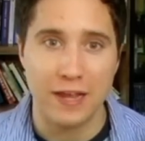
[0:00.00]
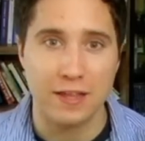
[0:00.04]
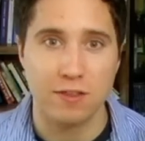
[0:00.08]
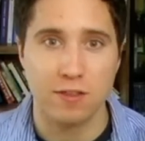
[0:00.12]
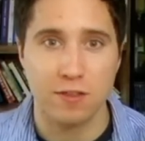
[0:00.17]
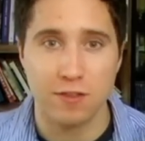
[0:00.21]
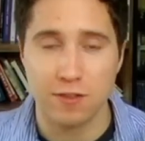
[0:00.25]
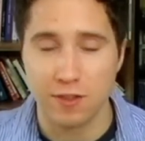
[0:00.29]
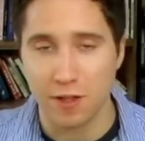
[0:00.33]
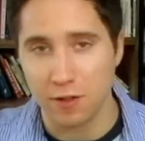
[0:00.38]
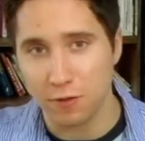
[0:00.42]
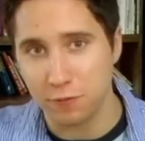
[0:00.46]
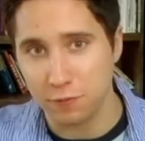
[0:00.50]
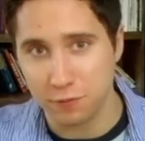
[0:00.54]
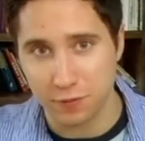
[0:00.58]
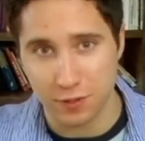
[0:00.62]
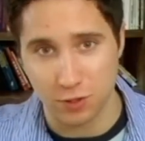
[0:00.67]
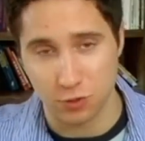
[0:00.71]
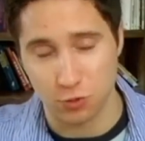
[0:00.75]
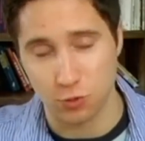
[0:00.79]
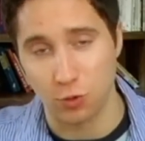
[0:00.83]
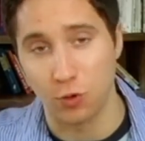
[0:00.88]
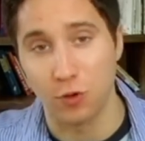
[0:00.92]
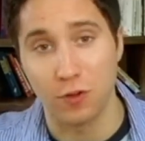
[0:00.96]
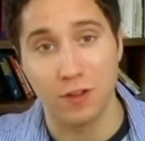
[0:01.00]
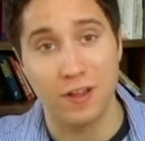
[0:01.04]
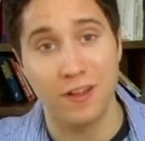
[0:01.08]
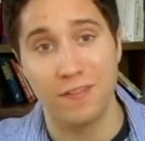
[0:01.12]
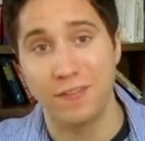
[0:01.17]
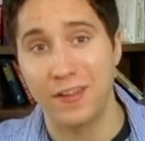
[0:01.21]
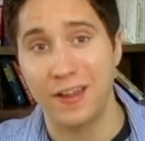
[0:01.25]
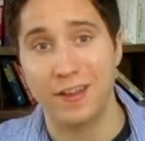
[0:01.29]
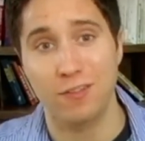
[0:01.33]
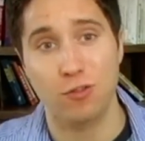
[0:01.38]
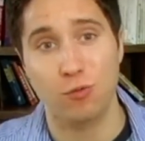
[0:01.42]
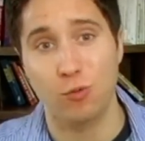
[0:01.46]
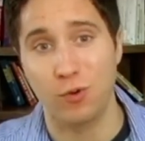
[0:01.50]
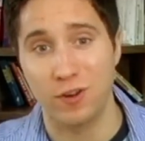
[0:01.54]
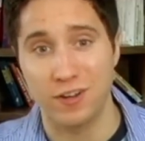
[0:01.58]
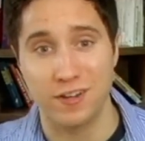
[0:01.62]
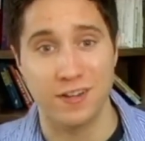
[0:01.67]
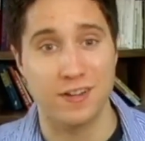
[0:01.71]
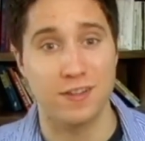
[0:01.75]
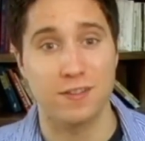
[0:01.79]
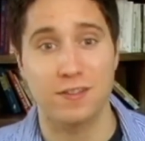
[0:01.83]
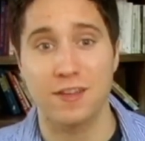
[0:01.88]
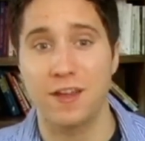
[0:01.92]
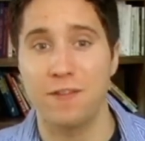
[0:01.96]
It's self-control, and that's what
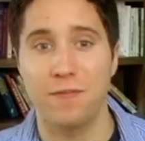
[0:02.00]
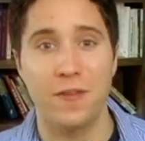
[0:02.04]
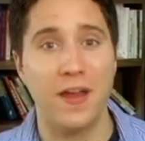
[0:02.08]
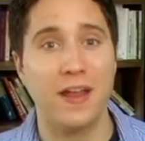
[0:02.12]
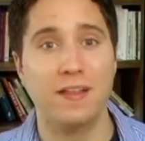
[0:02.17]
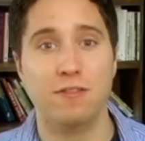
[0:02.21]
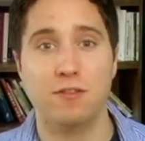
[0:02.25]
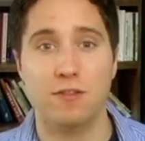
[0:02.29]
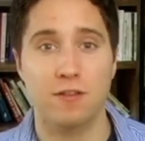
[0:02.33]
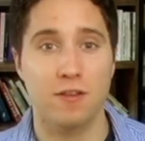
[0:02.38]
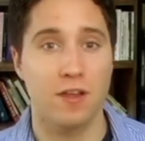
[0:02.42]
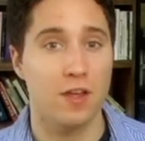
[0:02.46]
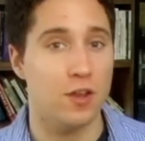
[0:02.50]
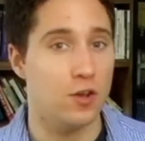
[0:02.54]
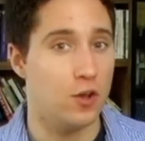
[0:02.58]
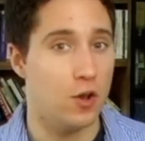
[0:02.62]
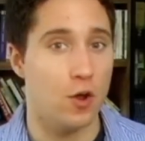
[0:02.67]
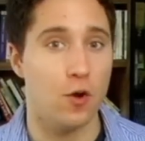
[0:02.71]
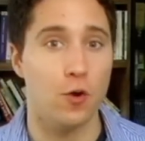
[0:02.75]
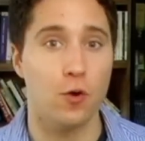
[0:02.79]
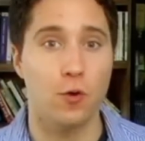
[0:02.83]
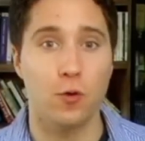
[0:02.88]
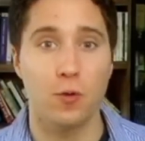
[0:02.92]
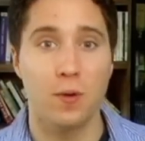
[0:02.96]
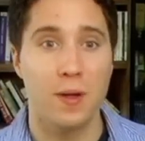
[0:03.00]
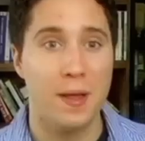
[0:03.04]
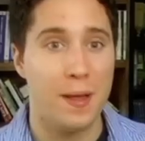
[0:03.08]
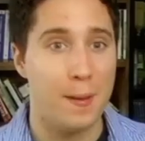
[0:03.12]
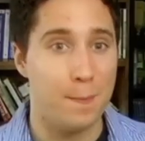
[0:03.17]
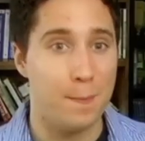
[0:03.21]
it is. And that's no